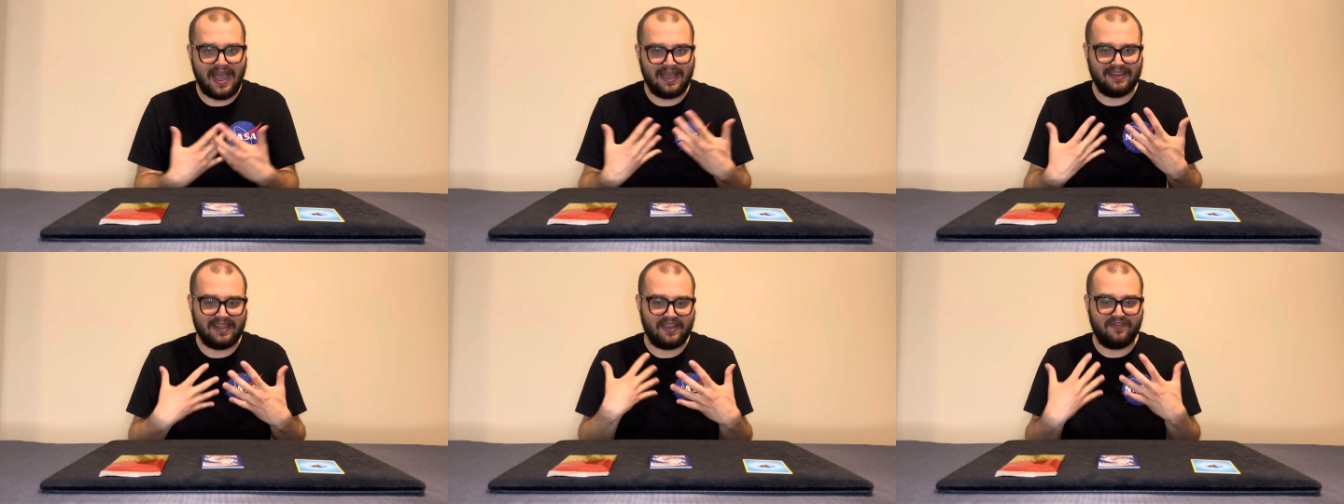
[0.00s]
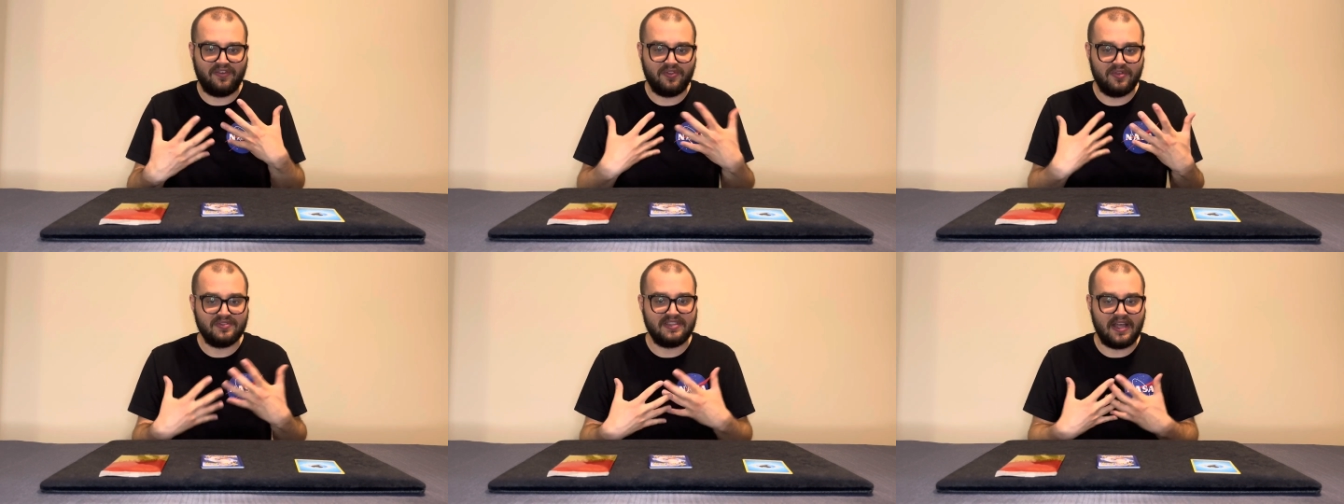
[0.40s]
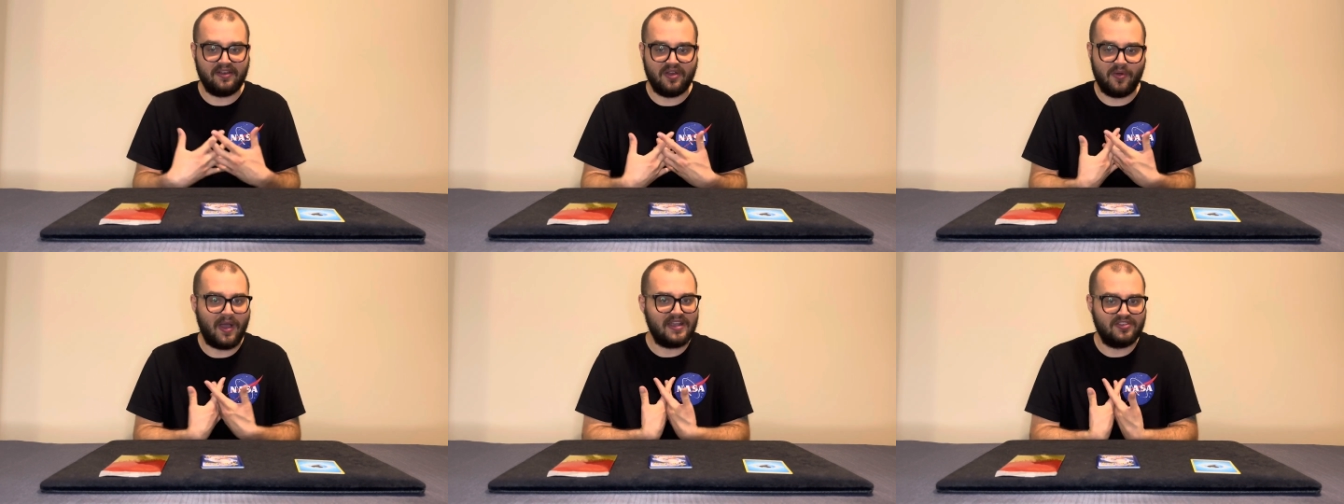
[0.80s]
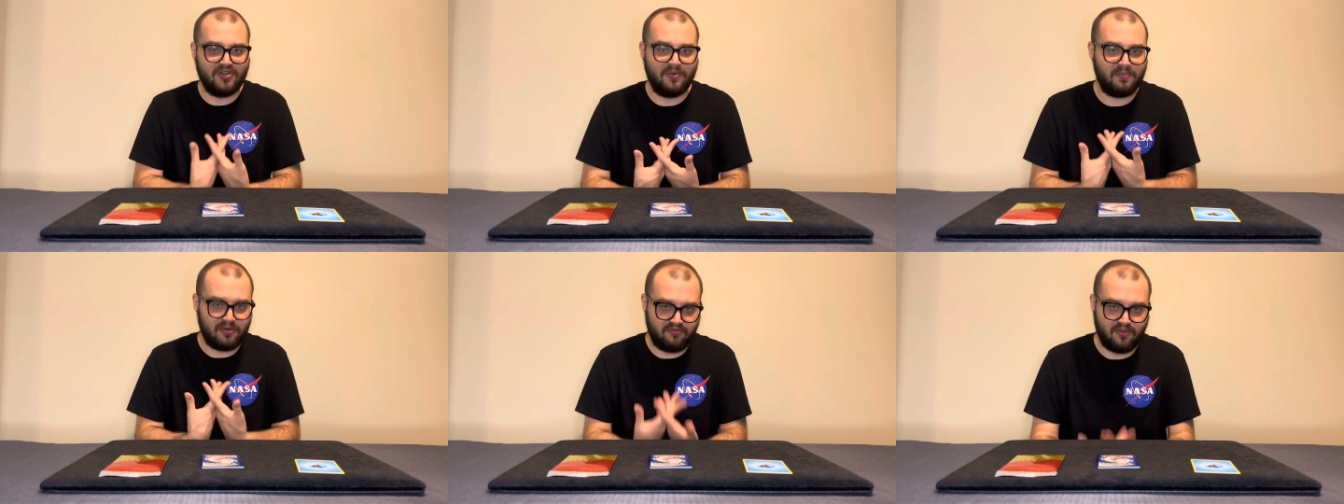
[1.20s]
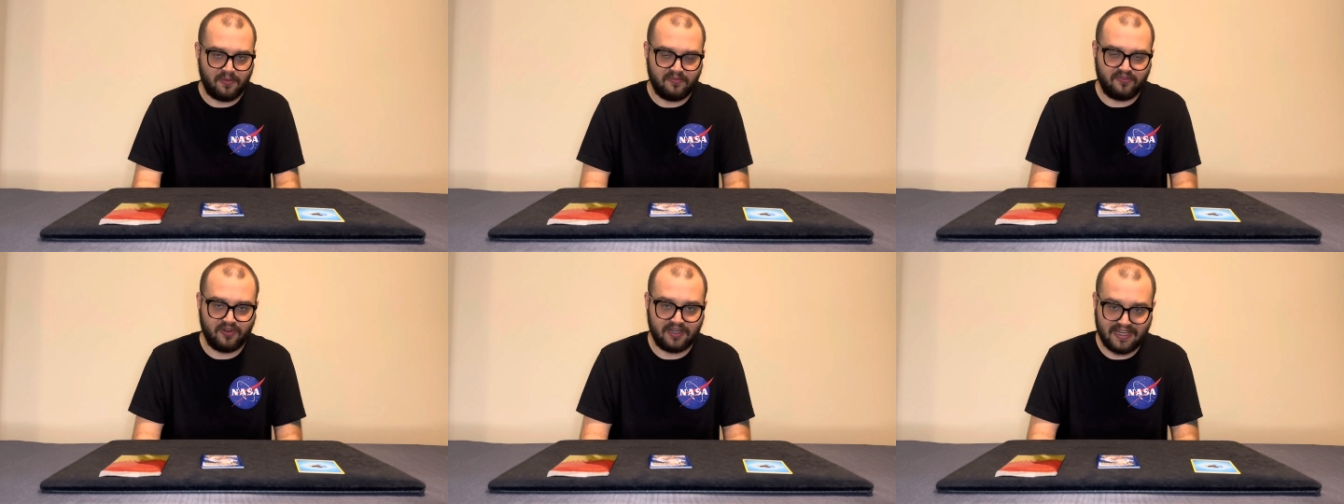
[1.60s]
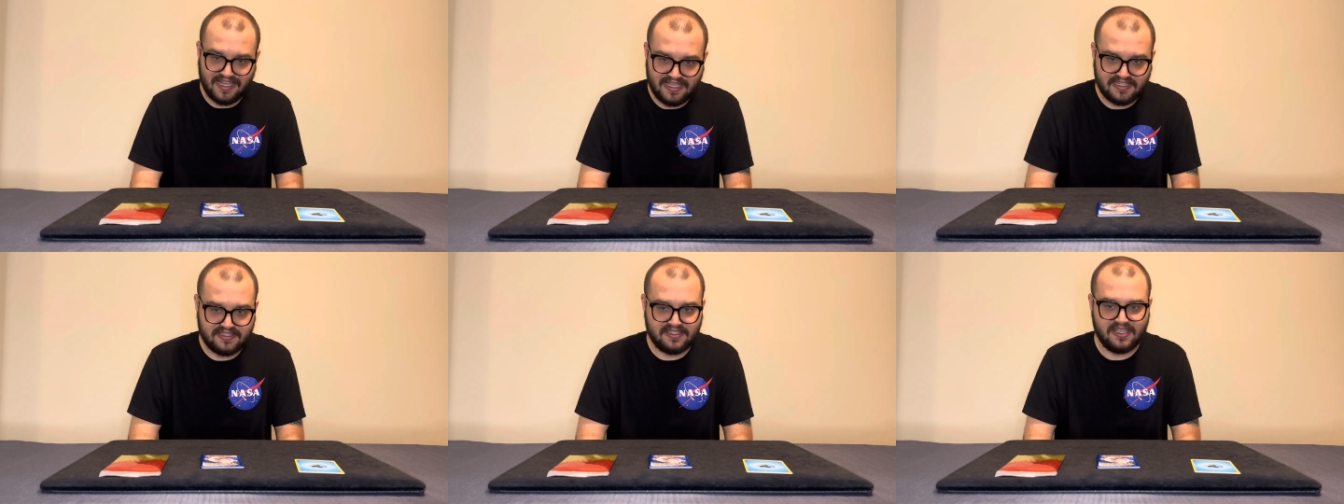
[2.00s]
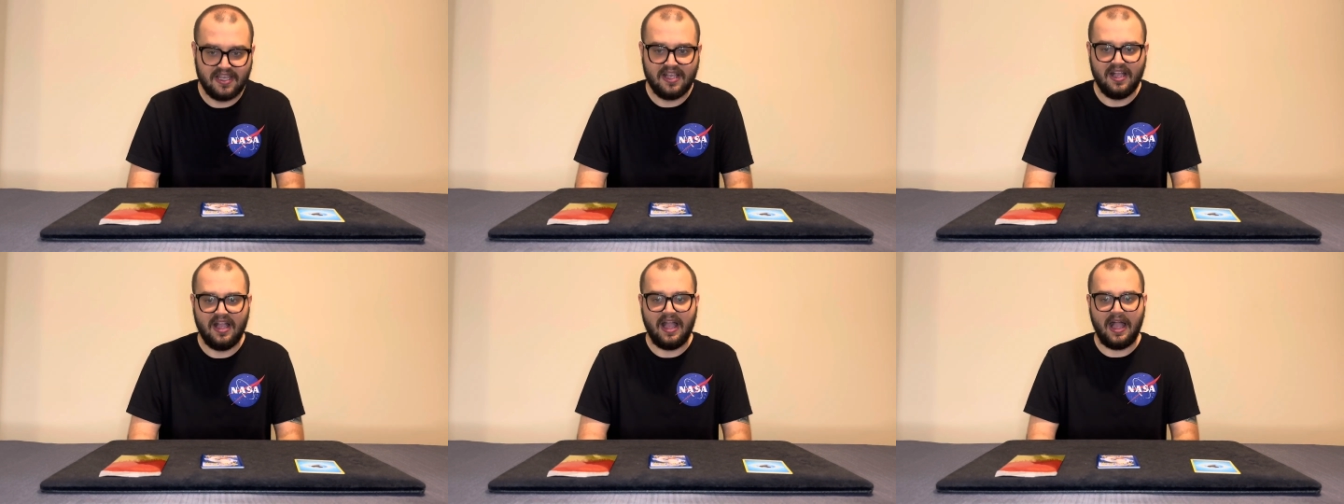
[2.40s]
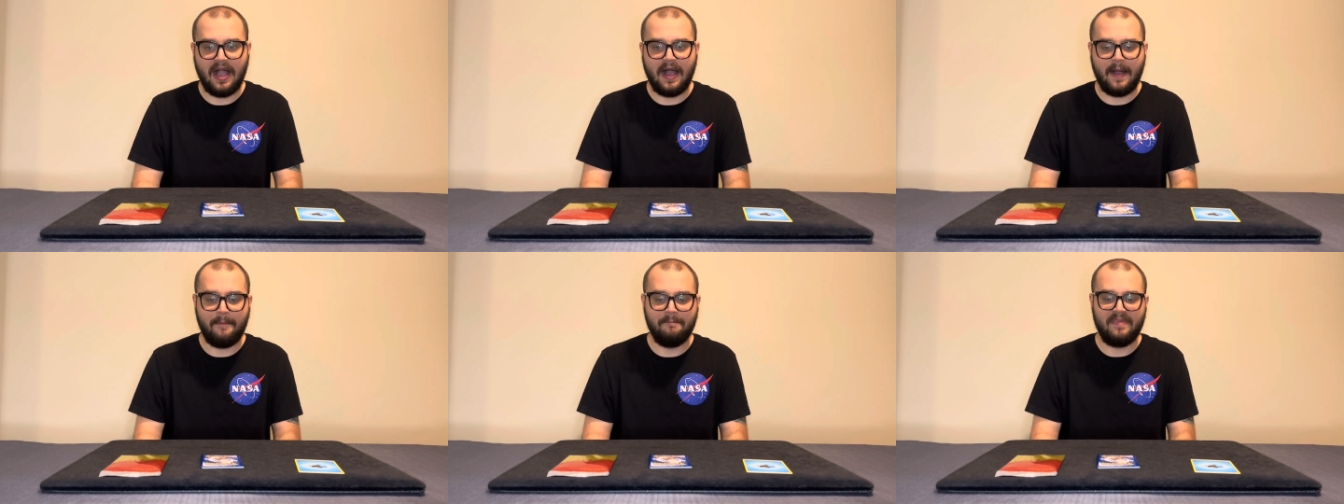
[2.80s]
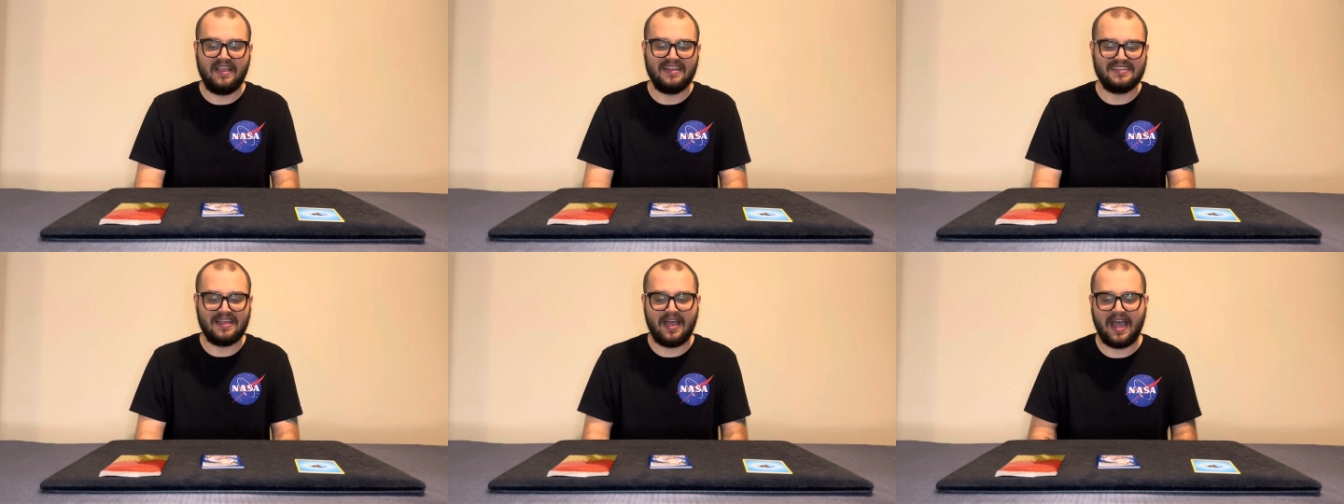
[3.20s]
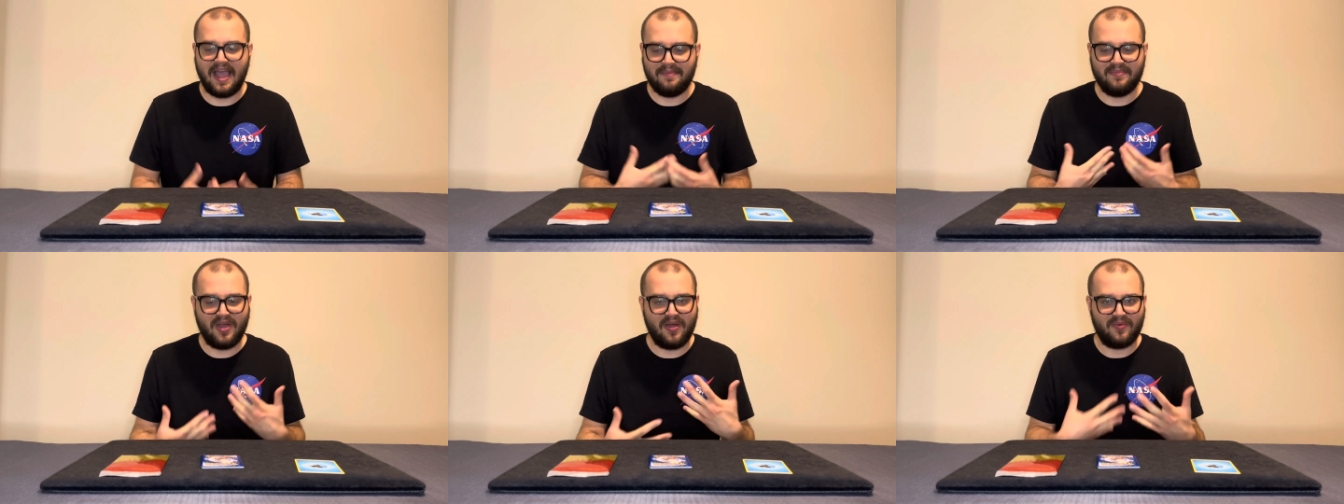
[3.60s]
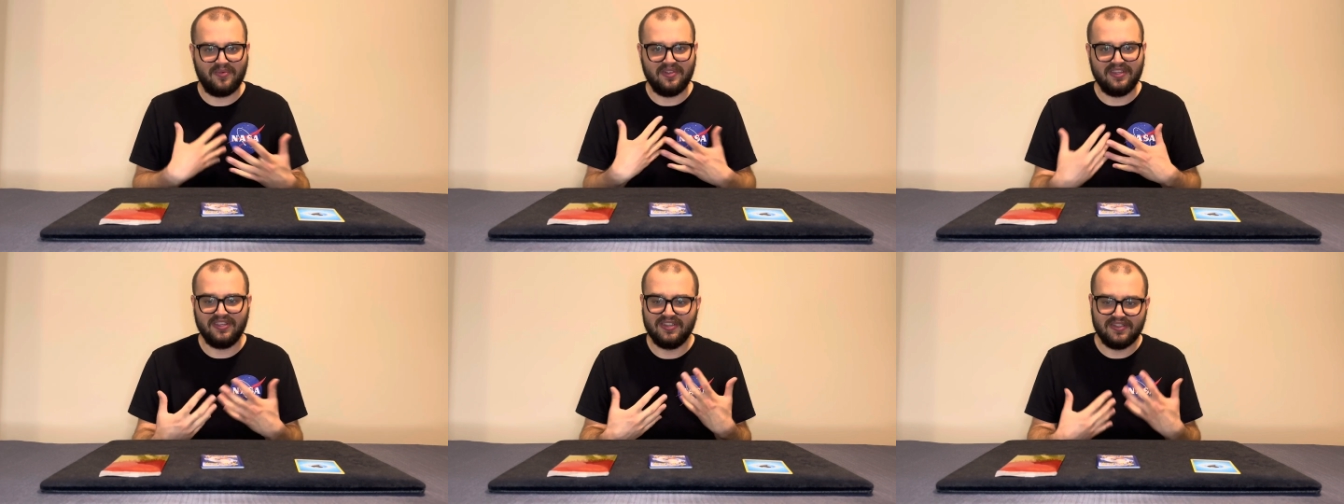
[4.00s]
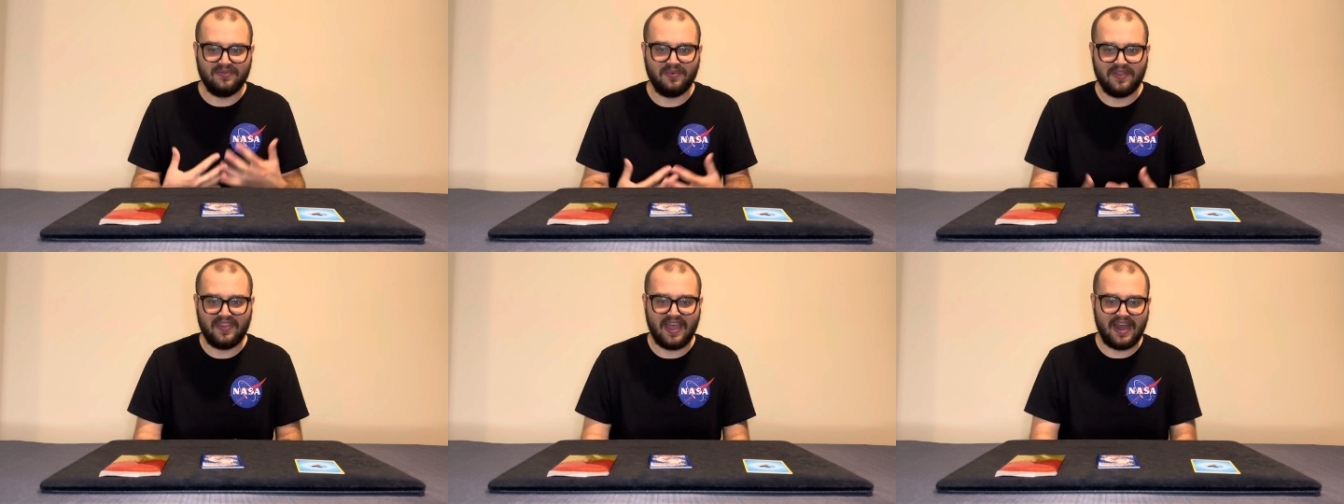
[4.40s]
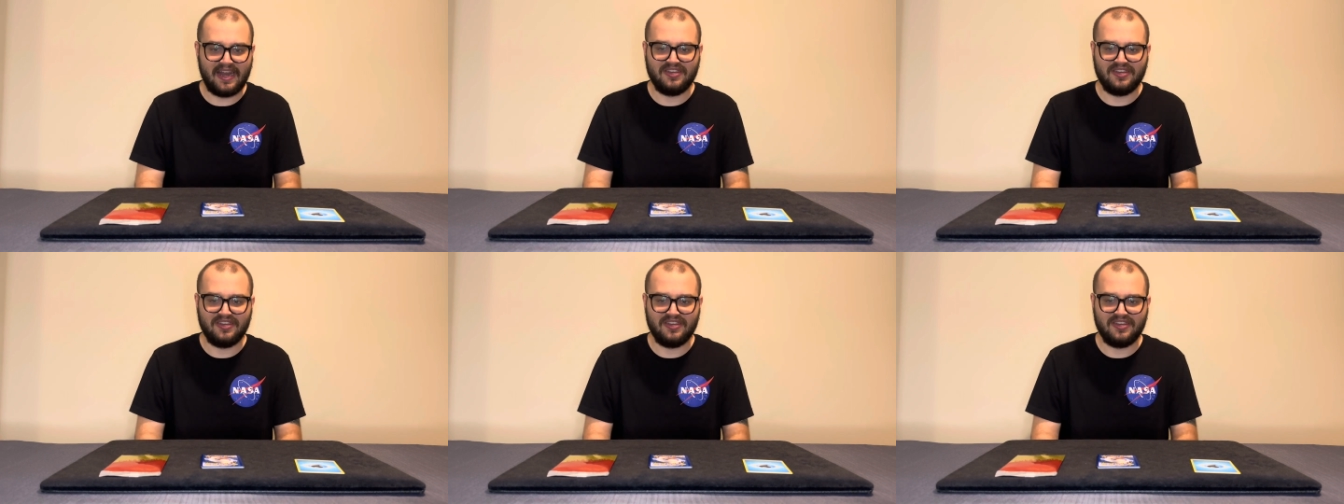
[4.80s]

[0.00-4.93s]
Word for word: like for those that know, I don't perform for kids, um, because I, am not really good with that.